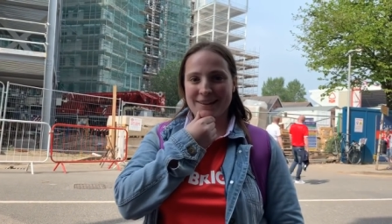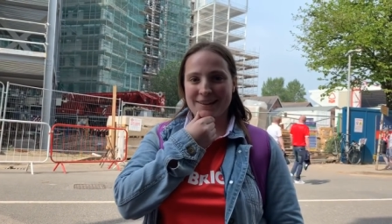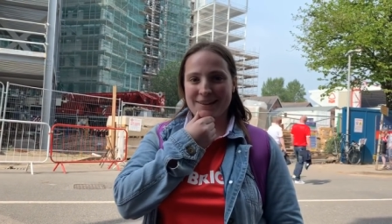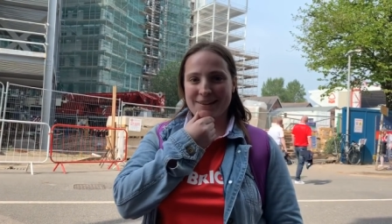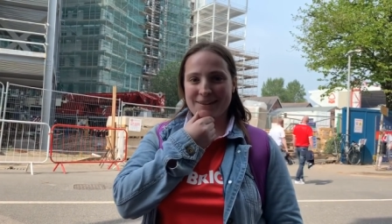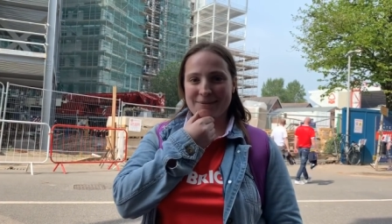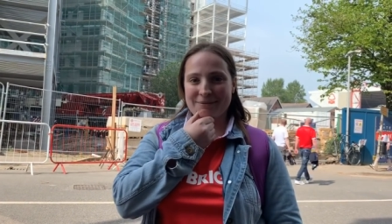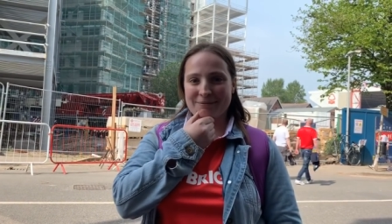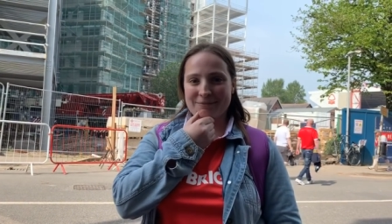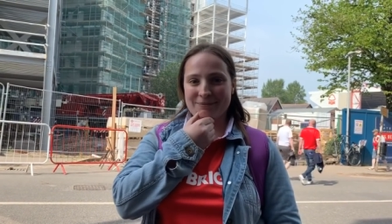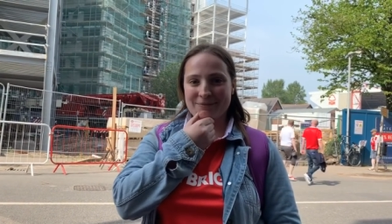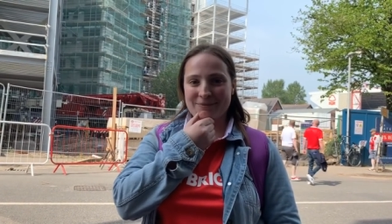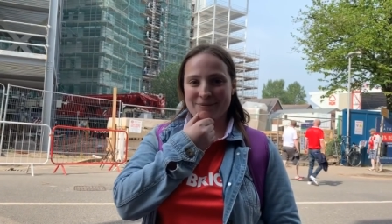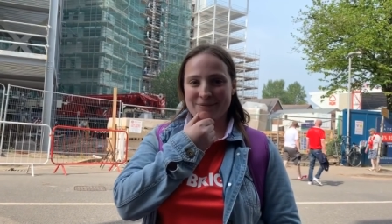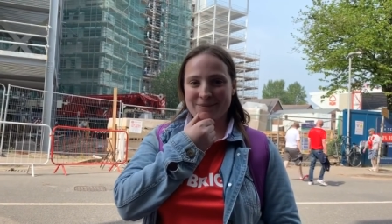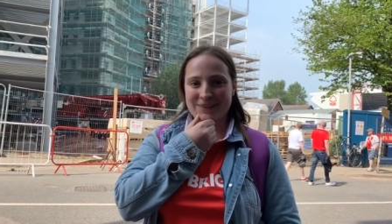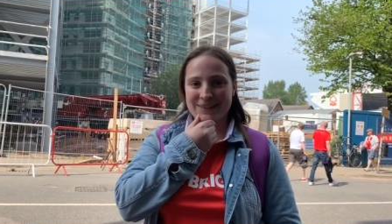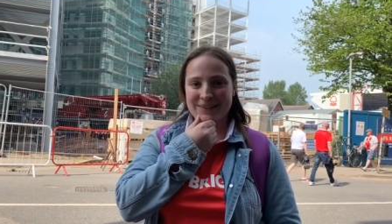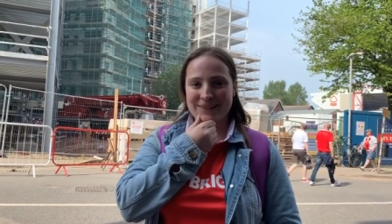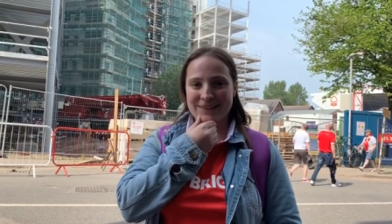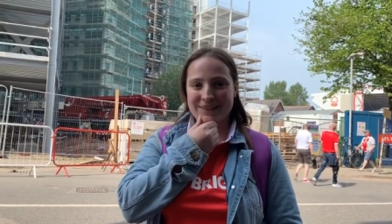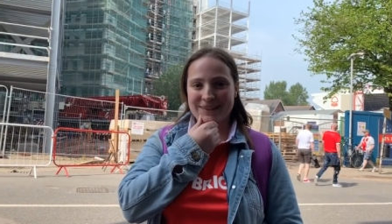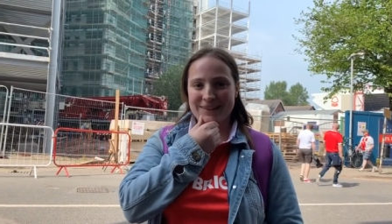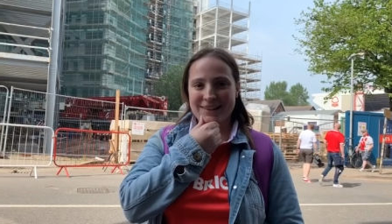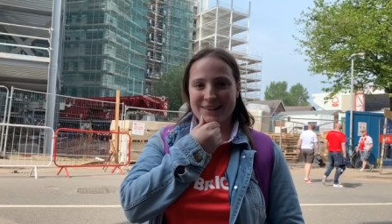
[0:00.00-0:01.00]
Um,
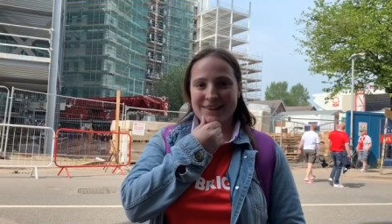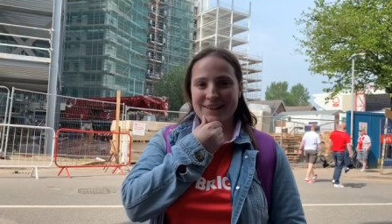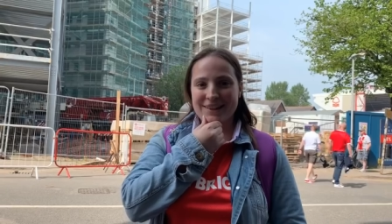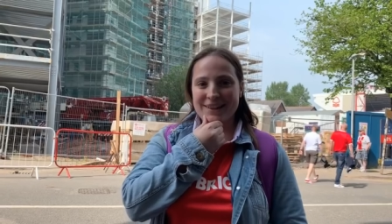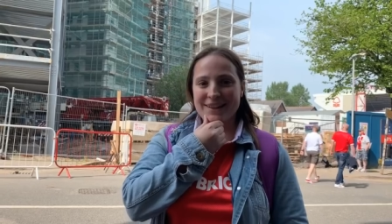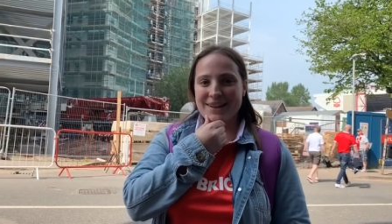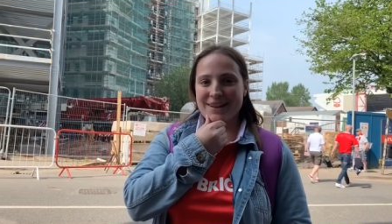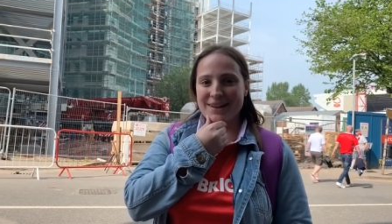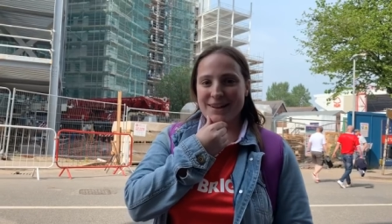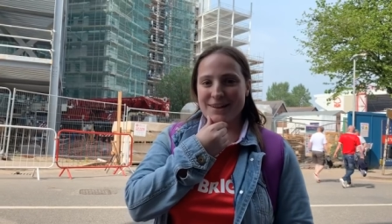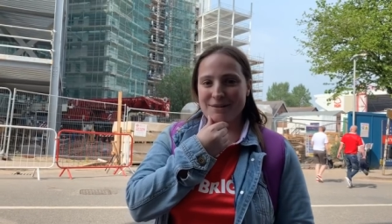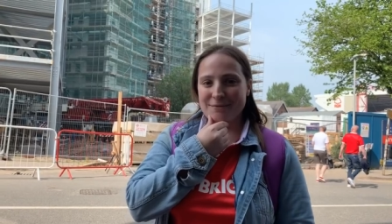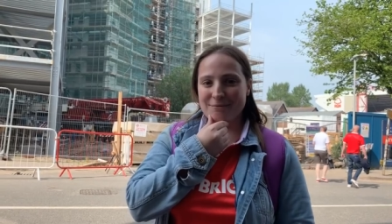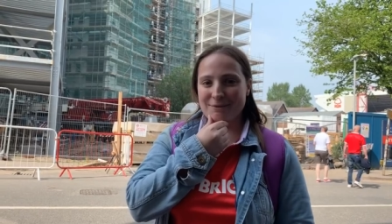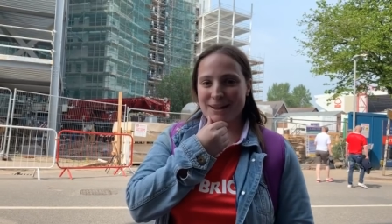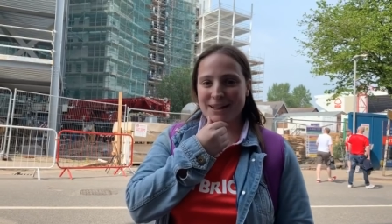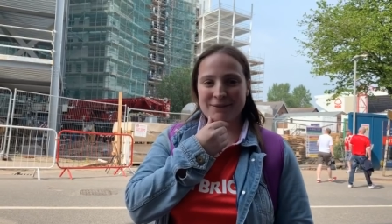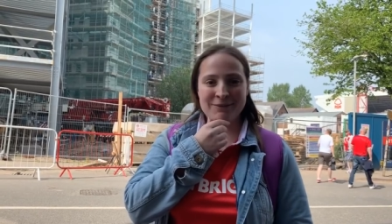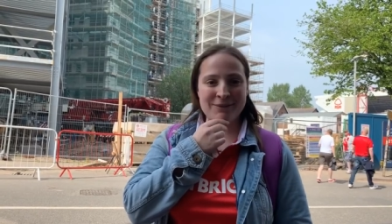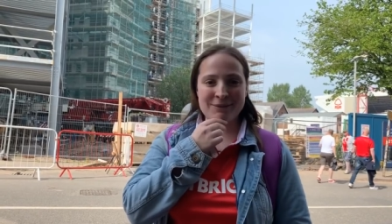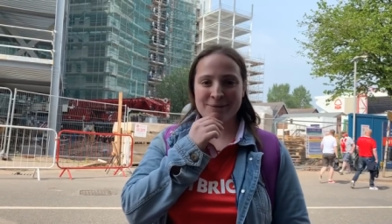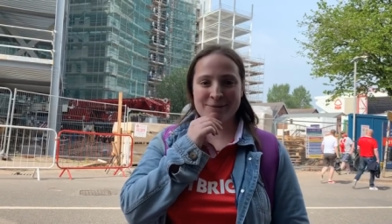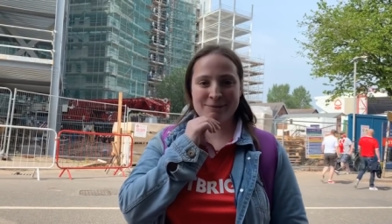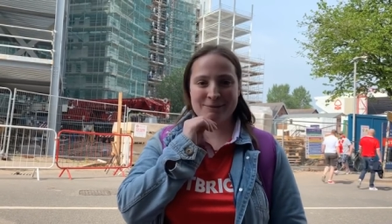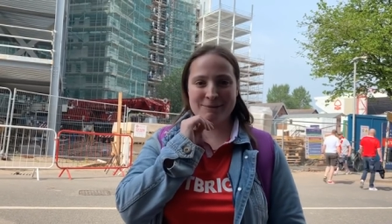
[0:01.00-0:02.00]

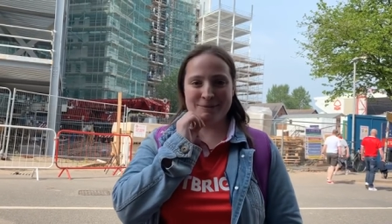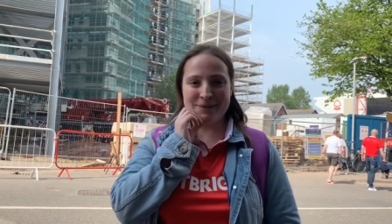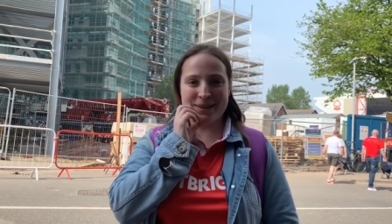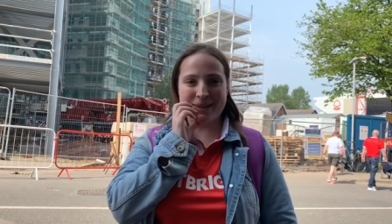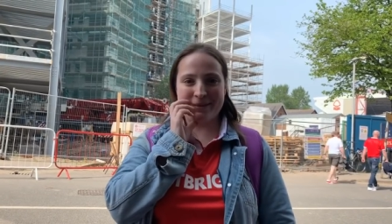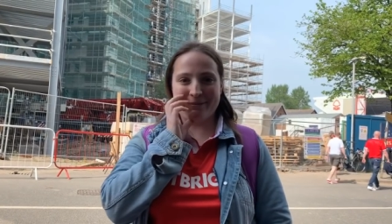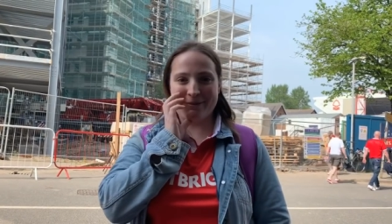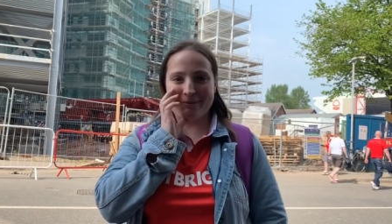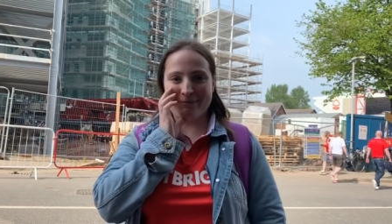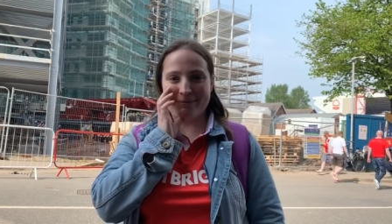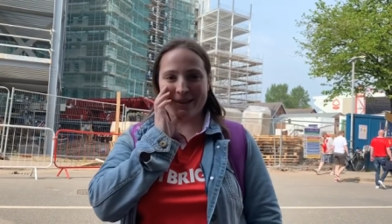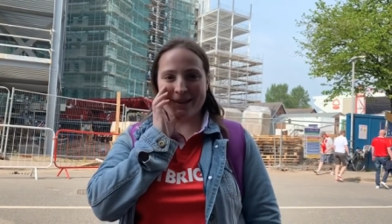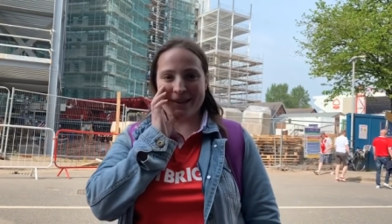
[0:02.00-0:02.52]
whatever will be, will